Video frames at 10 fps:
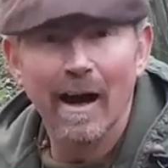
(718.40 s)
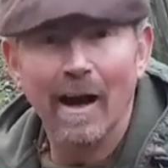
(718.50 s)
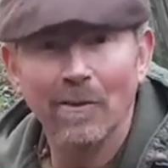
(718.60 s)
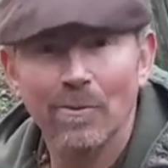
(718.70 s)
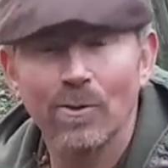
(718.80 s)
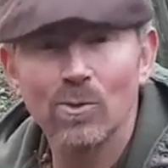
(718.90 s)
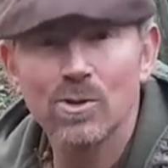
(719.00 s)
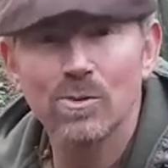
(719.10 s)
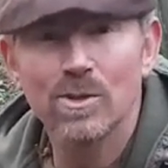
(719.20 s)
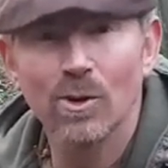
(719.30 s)
and the full
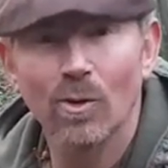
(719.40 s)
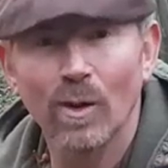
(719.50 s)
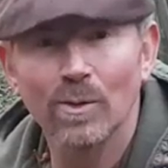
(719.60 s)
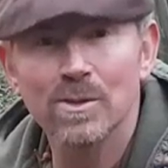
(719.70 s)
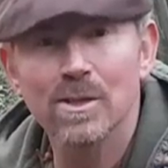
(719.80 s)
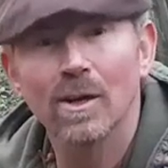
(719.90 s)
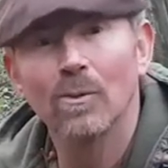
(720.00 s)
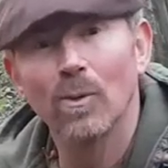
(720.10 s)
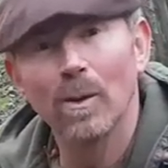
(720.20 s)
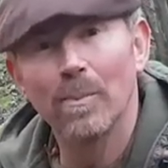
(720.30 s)
tutorials
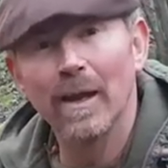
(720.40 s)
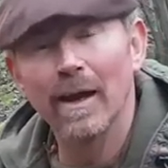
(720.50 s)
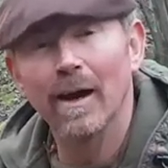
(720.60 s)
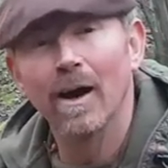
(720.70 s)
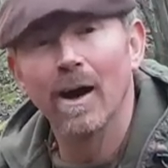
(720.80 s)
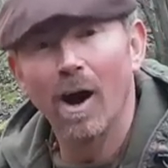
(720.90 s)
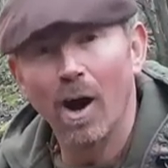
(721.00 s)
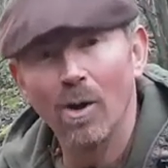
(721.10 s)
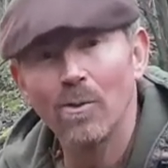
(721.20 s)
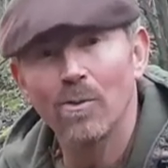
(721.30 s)
will appear
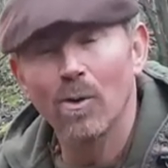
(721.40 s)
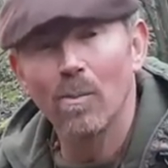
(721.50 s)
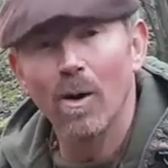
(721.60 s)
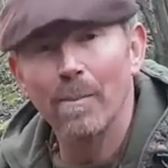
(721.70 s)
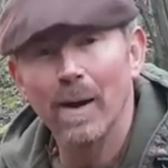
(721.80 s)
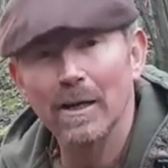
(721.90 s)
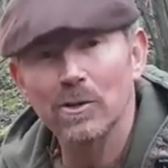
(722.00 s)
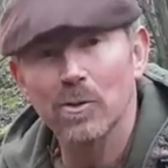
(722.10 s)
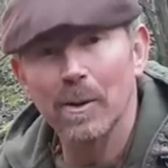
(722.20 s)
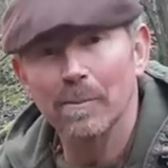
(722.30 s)
over on my
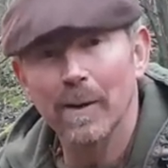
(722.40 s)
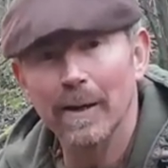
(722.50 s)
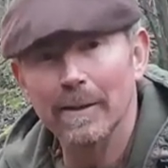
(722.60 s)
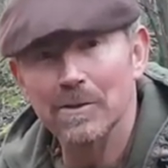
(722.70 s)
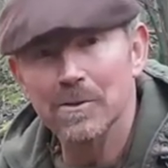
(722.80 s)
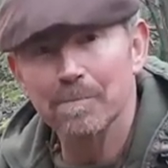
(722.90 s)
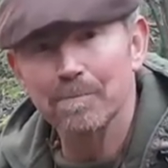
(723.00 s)
Patreon page